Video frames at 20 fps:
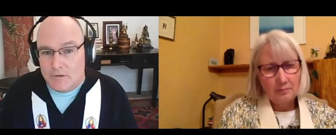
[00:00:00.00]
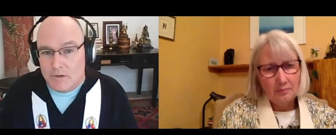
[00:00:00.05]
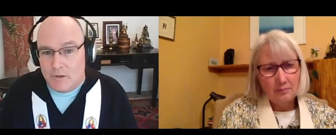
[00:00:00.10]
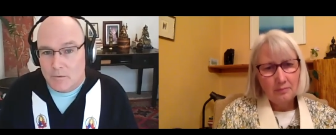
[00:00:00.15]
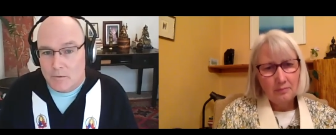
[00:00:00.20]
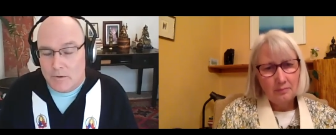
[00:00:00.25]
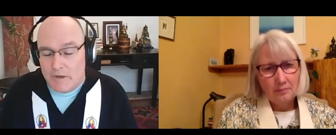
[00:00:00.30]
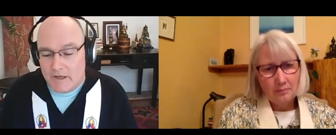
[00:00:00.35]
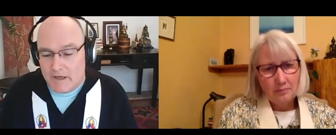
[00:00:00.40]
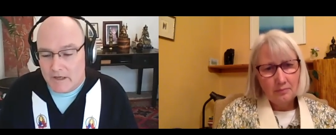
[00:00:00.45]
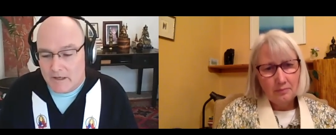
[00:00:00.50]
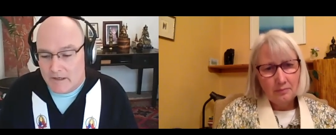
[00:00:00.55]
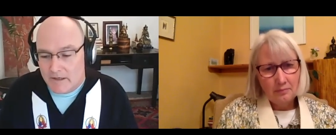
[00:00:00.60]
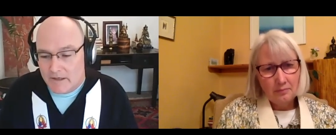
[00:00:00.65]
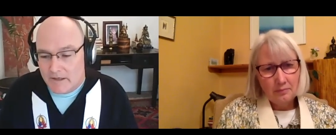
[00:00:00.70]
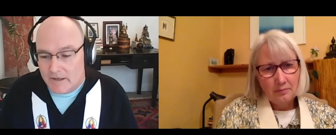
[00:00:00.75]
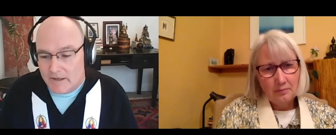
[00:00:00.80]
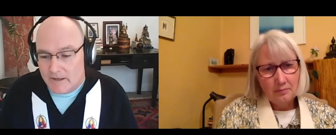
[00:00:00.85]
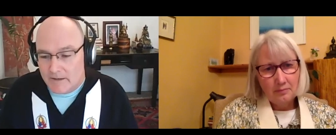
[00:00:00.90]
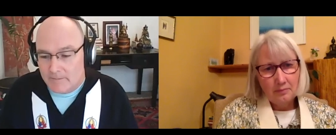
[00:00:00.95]
Speaker 1: we
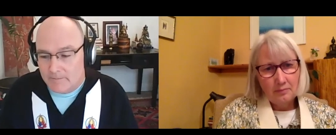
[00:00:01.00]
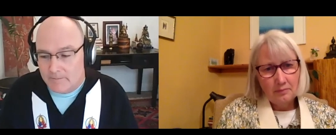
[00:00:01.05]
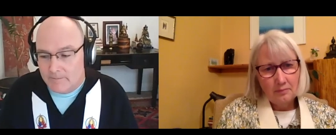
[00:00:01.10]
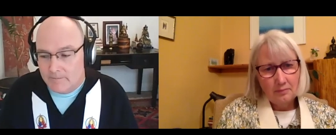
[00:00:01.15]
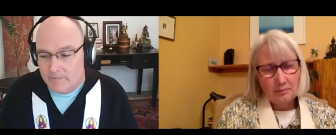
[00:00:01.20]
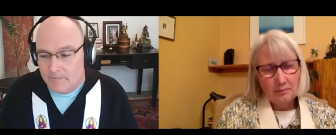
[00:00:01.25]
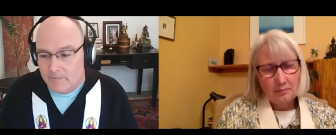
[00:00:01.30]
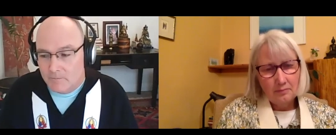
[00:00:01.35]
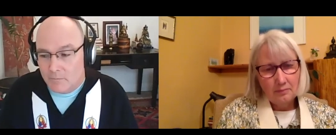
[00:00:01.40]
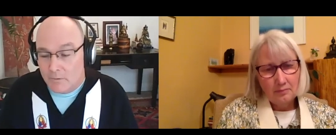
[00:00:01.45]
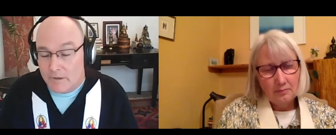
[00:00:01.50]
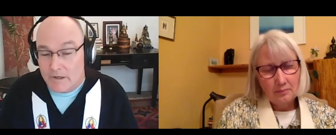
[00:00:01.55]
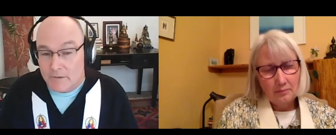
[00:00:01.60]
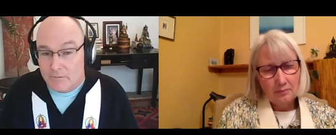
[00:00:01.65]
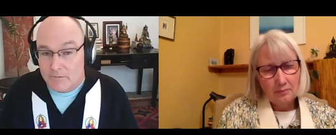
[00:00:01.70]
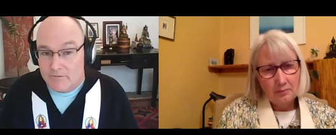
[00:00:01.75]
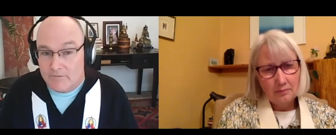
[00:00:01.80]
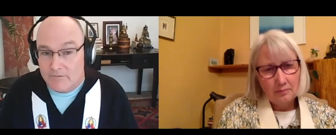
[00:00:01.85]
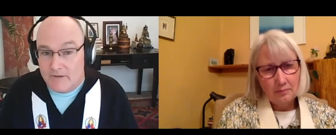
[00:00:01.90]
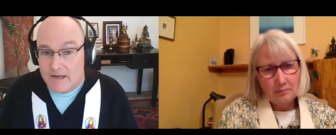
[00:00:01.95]

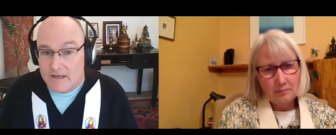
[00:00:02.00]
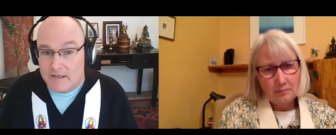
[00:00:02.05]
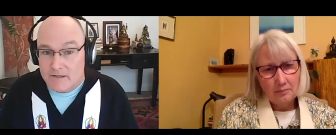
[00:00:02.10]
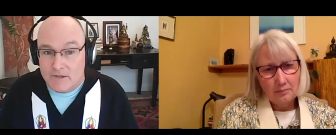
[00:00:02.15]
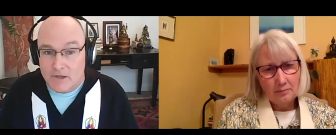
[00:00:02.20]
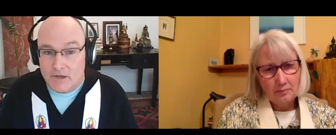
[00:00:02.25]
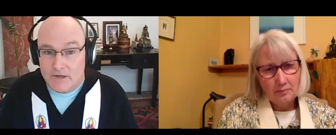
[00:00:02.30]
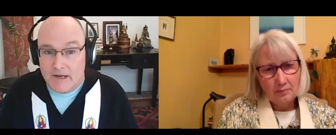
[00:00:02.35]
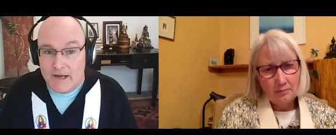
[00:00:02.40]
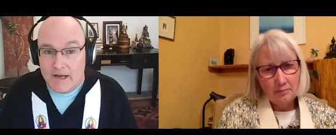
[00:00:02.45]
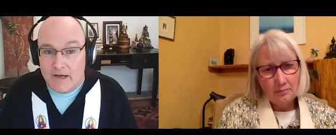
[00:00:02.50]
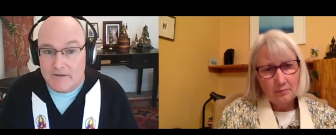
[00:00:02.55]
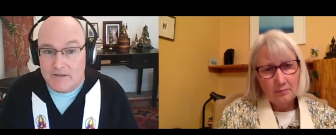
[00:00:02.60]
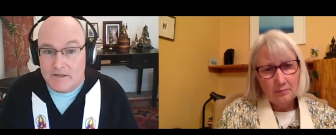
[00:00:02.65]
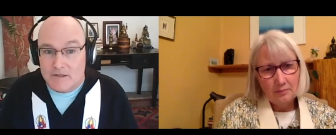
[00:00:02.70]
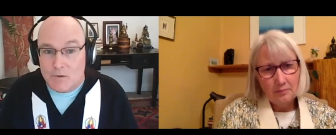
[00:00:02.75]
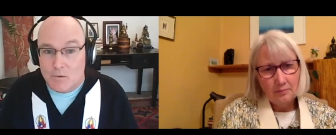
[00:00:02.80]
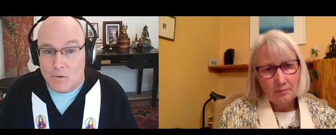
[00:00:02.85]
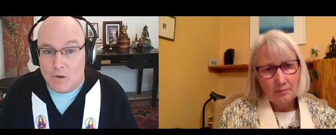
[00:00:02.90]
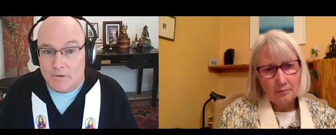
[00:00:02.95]
can reflect on how
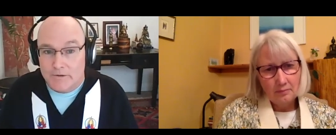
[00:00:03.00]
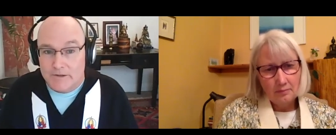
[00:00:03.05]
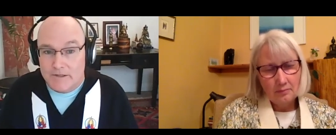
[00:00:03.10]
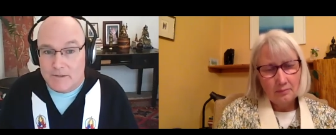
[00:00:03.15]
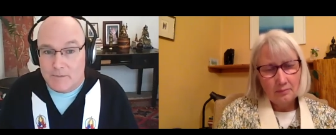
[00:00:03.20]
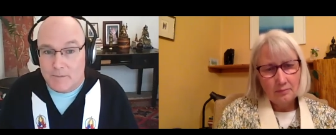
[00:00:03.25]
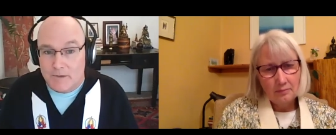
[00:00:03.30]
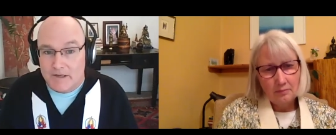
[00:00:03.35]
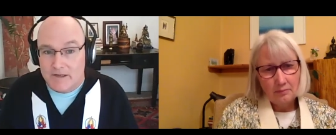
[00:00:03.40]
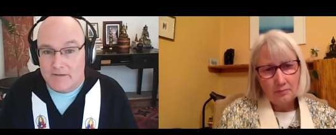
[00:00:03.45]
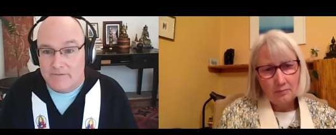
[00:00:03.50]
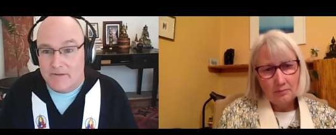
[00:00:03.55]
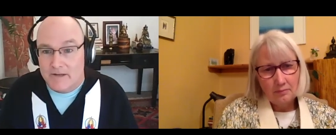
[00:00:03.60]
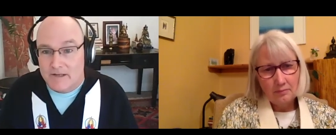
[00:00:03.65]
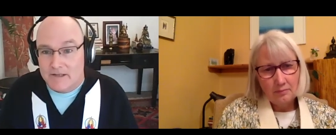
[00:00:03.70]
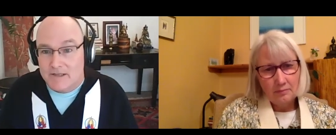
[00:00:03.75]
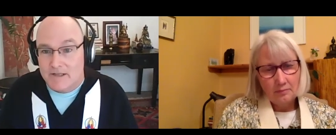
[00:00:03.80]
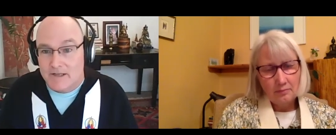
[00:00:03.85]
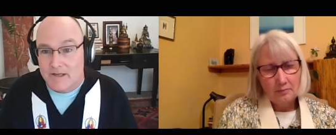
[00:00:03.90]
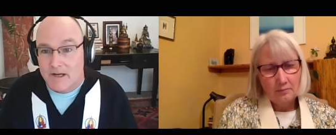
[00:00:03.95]
these qualities
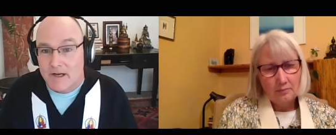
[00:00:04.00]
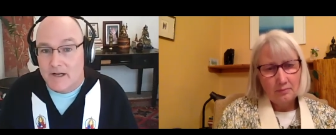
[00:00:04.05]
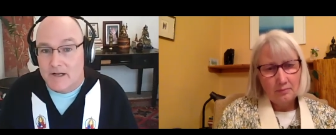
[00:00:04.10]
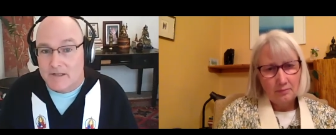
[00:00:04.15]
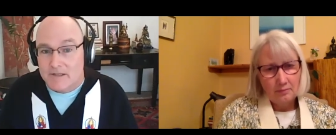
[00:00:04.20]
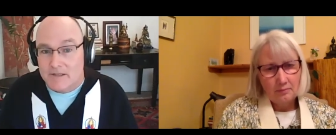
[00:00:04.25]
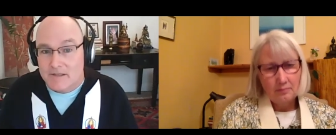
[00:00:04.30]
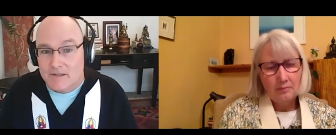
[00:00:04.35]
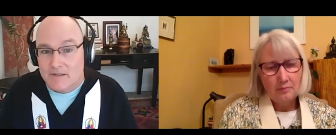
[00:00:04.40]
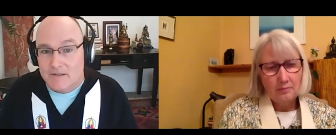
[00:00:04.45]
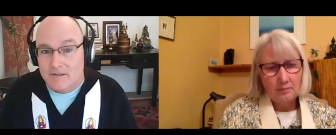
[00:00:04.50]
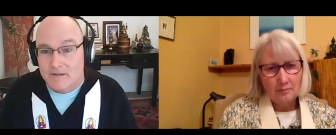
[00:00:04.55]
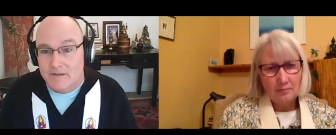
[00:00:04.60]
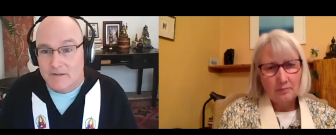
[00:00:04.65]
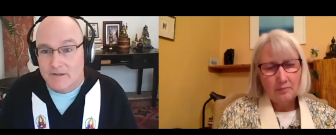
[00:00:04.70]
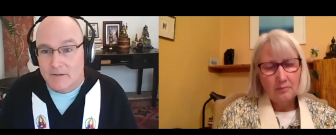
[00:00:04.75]
manifest in us.